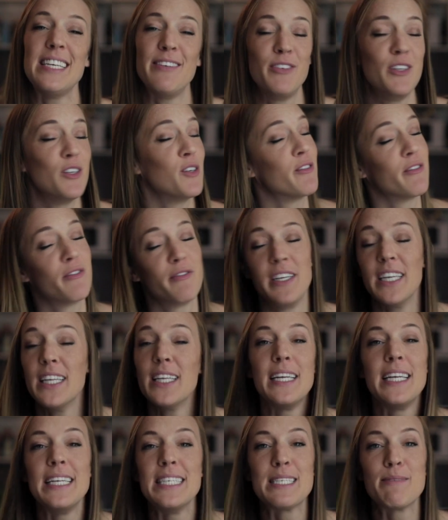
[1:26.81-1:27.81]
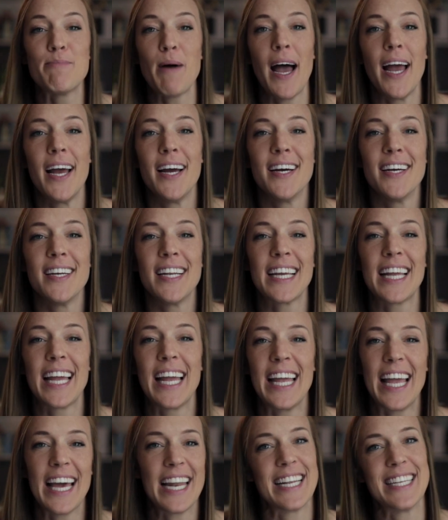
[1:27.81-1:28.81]
if you're feeling inspired,
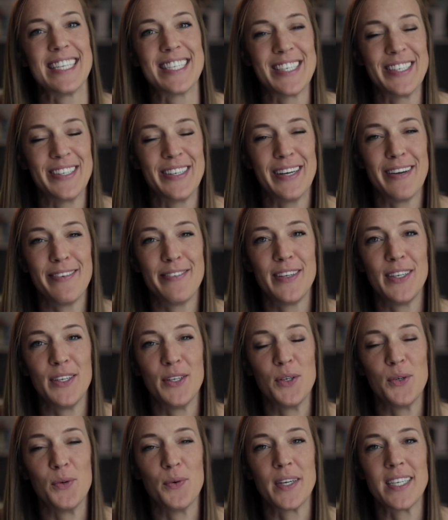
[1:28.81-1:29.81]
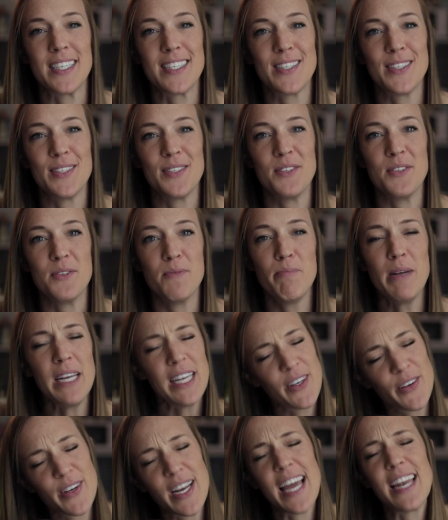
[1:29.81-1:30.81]
can get into if you want to be
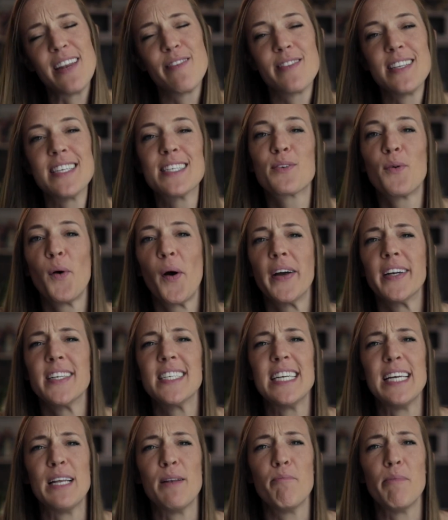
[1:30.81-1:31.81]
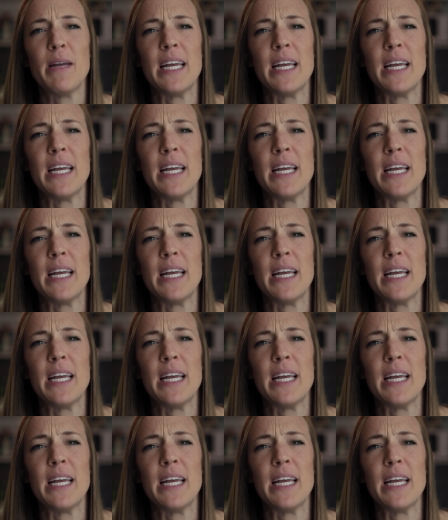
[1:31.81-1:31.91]
creative this quarantine,